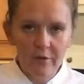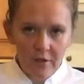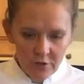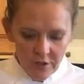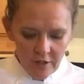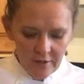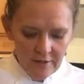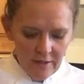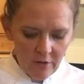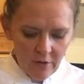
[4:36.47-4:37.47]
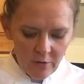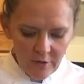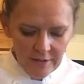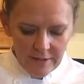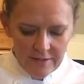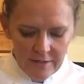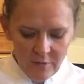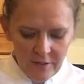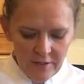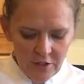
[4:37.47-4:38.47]
we're going to do garlic now. A really easy
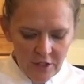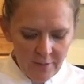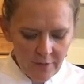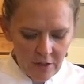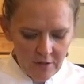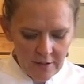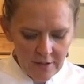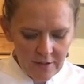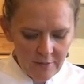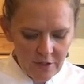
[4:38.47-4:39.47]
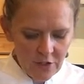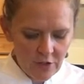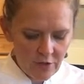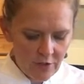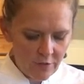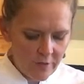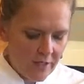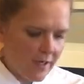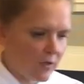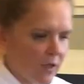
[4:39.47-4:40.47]
way to chop garlic, I'm going to show you.
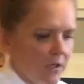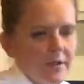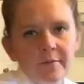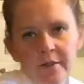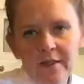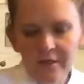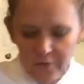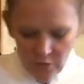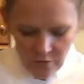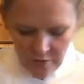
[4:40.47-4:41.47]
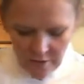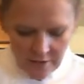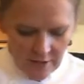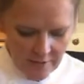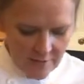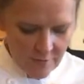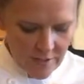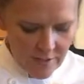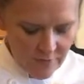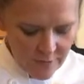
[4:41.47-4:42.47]
I know garlic can be kind of annoying to cut
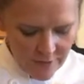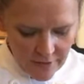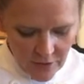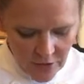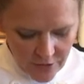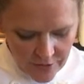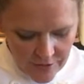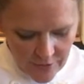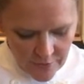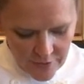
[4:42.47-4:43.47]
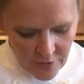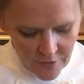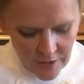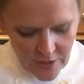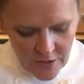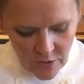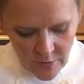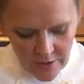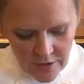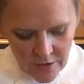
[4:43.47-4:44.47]
sometimes, but I'll show you an easy way to do it. So
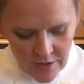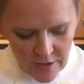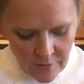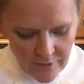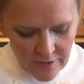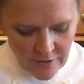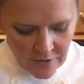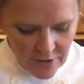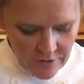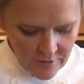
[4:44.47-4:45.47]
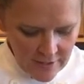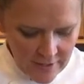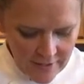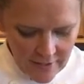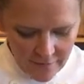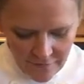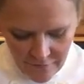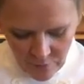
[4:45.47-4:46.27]
we're going to just start by cutting off